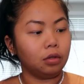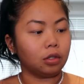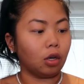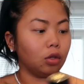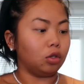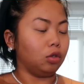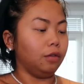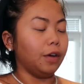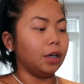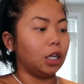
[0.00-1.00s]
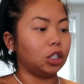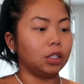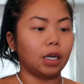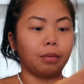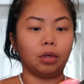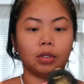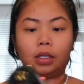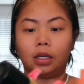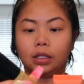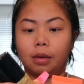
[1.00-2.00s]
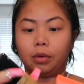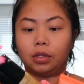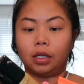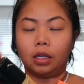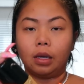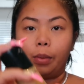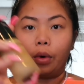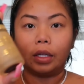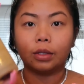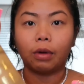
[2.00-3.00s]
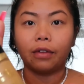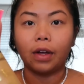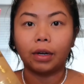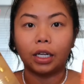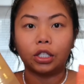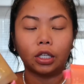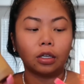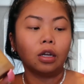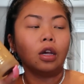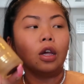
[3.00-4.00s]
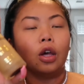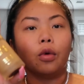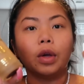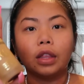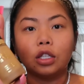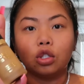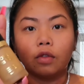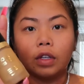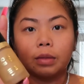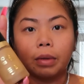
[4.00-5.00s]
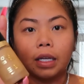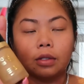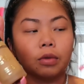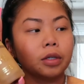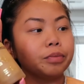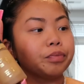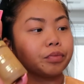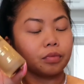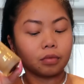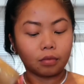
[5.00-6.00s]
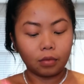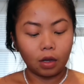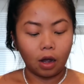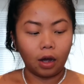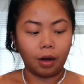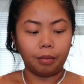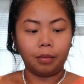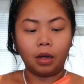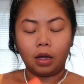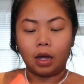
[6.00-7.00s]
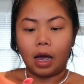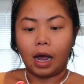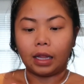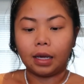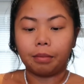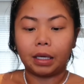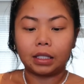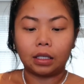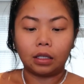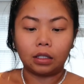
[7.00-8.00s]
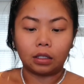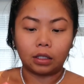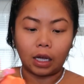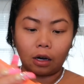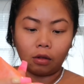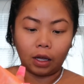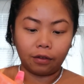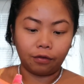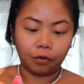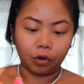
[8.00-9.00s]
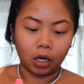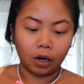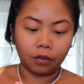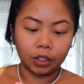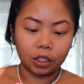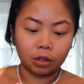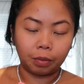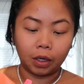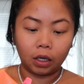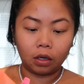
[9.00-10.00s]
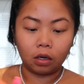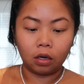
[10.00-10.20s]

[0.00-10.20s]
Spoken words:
So the two foundations that I'm using is I'm using the Born This Way foundation with the Juvia's Place one. I like mixing these because I don't like full coverage, but